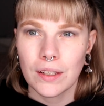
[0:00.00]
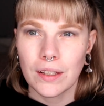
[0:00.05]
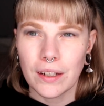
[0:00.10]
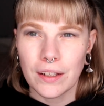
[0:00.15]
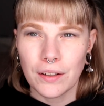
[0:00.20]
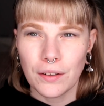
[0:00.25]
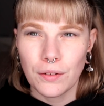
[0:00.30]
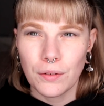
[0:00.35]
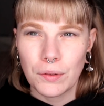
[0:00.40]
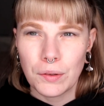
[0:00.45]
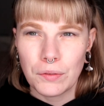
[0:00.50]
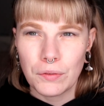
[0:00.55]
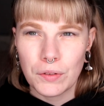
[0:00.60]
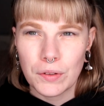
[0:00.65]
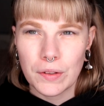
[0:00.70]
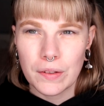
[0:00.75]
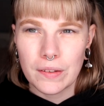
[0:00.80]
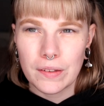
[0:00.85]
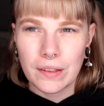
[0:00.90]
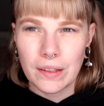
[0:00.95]
I don't know if you
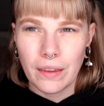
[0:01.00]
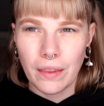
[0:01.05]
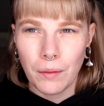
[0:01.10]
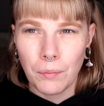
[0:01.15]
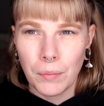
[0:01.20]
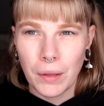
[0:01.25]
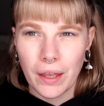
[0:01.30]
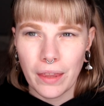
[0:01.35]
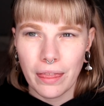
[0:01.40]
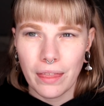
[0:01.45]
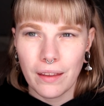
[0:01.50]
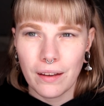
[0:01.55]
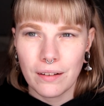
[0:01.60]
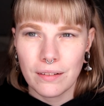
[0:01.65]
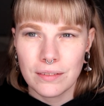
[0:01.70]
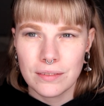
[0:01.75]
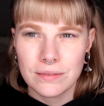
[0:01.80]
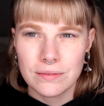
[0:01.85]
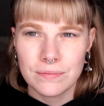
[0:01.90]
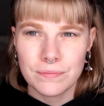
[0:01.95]
can see them back
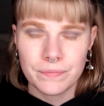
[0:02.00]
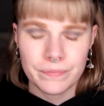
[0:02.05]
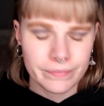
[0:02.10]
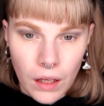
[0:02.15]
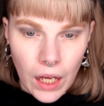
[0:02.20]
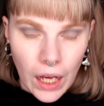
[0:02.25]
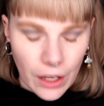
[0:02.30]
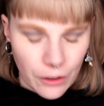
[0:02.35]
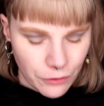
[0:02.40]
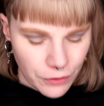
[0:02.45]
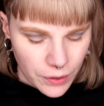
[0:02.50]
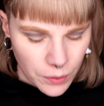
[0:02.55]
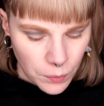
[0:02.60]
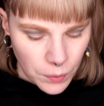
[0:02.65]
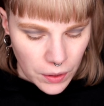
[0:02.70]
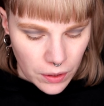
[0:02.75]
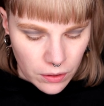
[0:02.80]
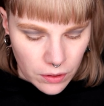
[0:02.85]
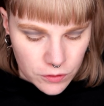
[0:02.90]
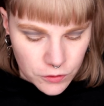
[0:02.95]
there. I think
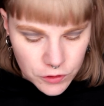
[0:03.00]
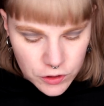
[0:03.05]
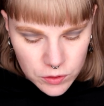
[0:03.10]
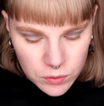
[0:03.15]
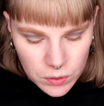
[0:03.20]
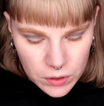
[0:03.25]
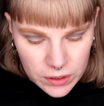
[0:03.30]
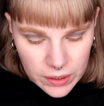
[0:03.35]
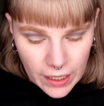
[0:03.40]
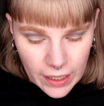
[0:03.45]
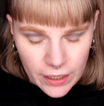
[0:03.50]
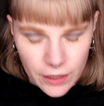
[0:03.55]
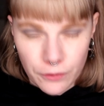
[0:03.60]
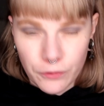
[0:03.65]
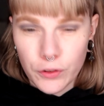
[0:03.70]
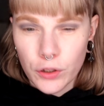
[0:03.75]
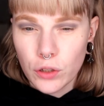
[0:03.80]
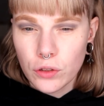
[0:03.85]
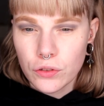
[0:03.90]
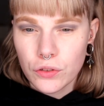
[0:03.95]
we are off to a kind
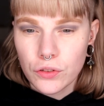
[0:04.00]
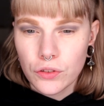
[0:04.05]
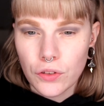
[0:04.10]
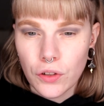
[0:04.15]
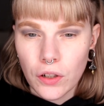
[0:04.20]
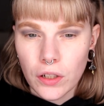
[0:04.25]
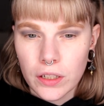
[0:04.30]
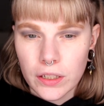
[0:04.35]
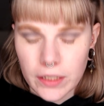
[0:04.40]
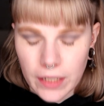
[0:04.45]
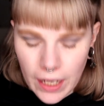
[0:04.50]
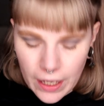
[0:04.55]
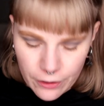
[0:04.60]
of a good start.